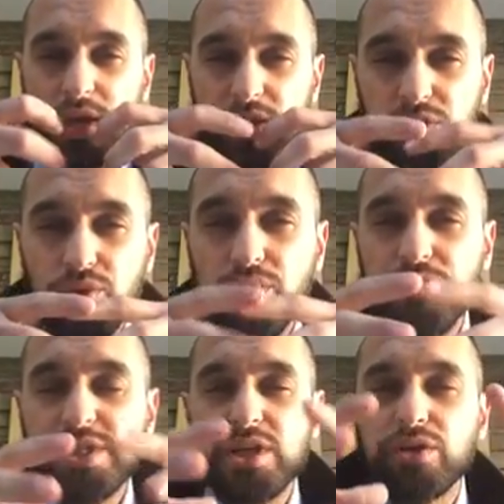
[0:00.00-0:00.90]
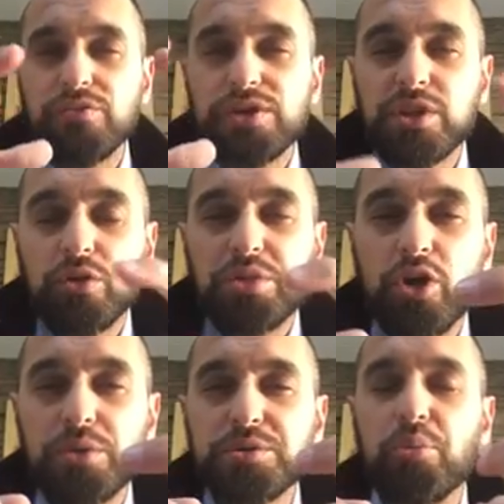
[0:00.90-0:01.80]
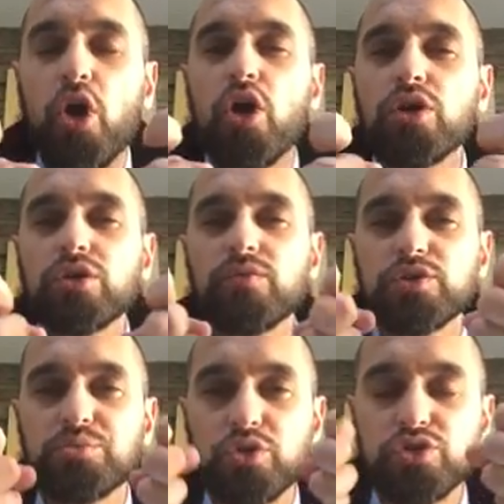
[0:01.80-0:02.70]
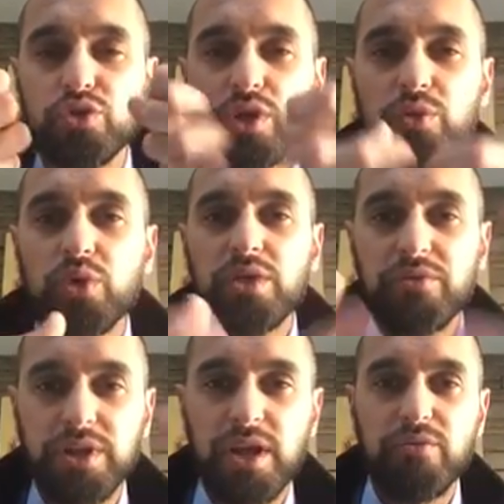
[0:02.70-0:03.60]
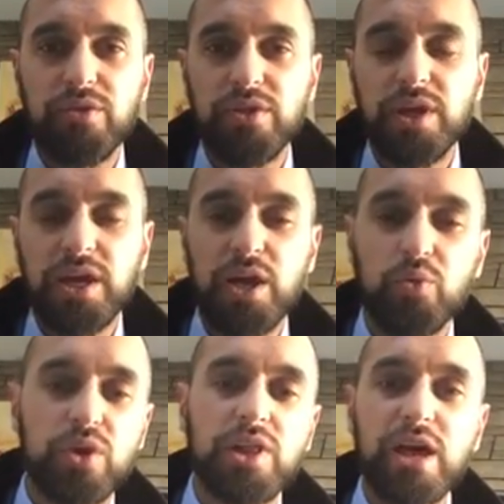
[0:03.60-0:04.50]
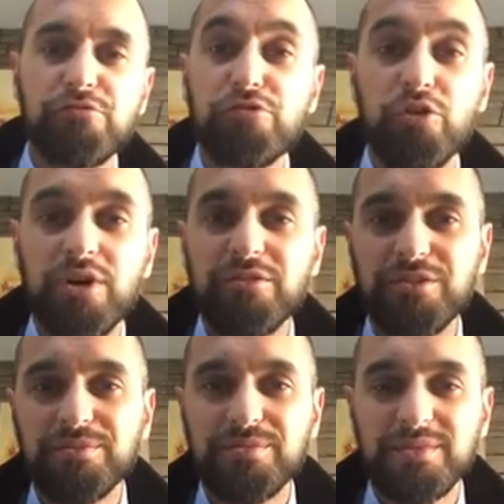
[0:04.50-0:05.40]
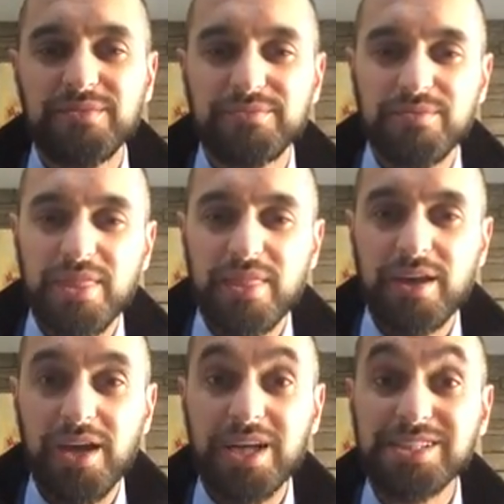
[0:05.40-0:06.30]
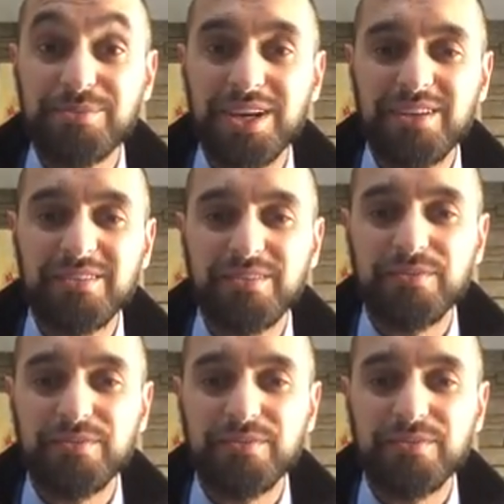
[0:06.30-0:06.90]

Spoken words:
into the physical. The physical becomes part of the spiritual, and we elevate everything, and we're alive forever. Chag Sameach.